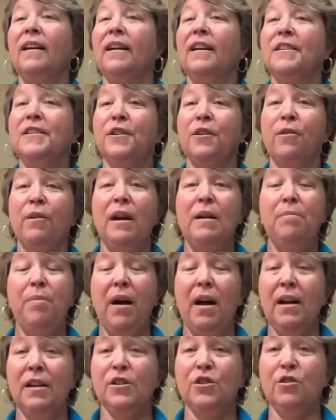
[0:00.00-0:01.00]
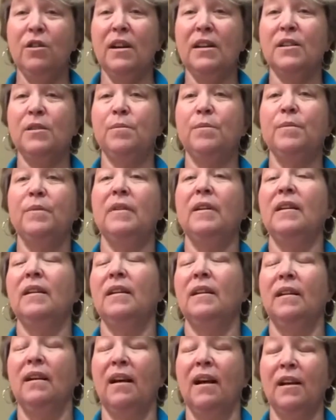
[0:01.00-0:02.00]
It's a great posture
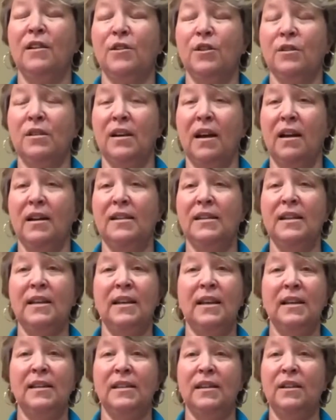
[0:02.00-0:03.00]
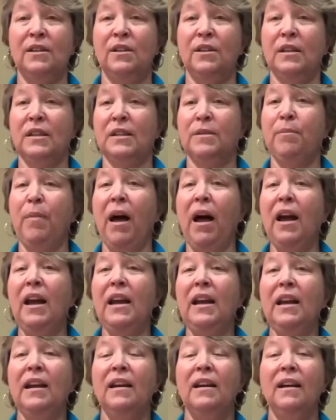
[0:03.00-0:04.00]
exercise that gets into the
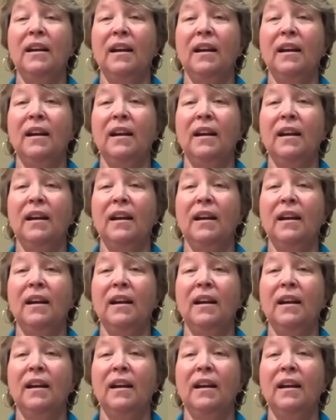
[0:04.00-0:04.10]
spine.